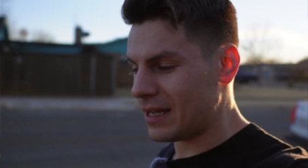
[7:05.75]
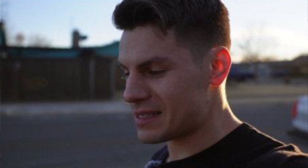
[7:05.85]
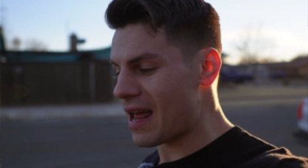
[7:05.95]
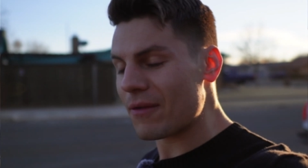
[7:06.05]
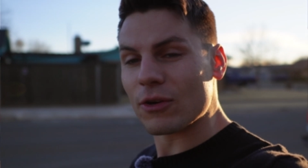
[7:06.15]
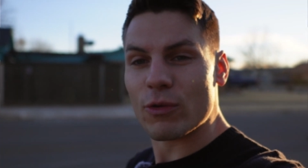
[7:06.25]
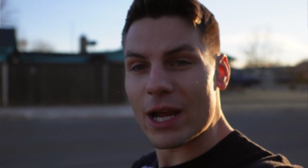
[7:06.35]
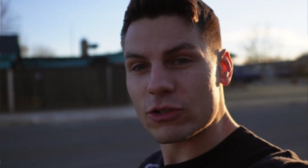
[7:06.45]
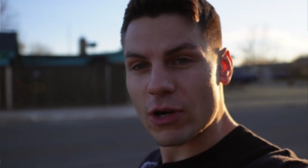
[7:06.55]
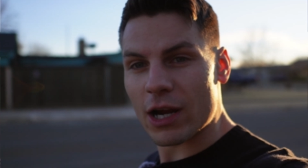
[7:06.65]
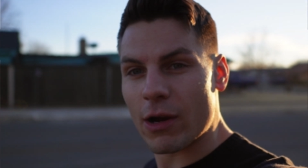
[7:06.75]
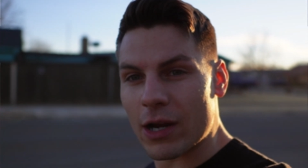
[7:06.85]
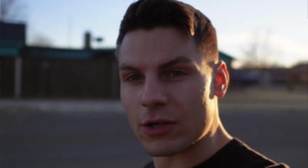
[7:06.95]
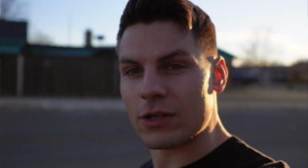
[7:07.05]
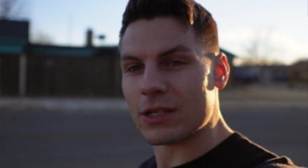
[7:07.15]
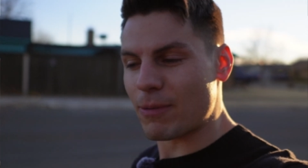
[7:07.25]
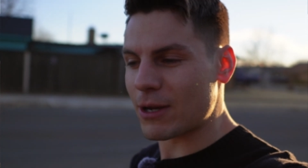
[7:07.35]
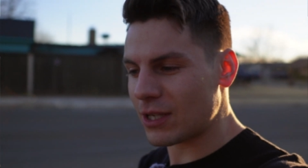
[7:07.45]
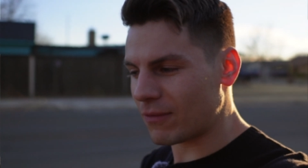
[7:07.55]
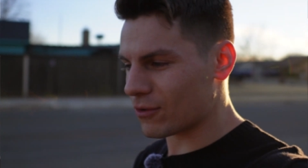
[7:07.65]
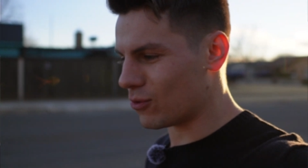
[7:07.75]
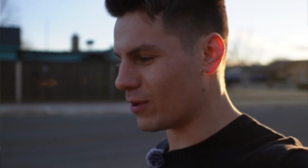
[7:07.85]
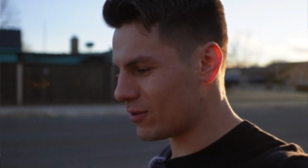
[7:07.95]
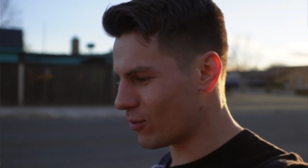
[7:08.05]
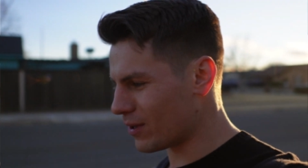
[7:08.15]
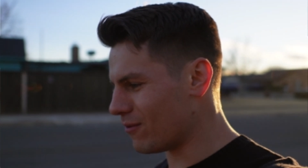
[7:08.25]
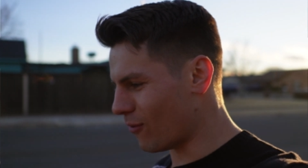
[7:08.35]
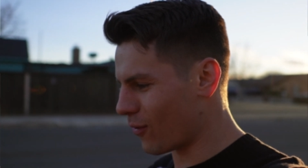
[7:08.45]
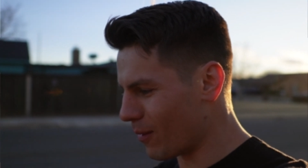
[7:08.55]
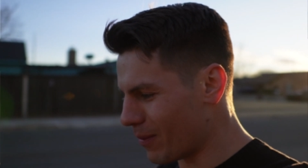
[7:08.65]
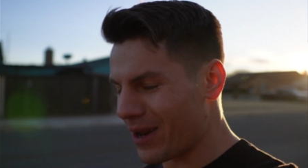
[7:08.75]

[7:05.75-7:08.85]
He doesn't have a great track record, especially for 2024,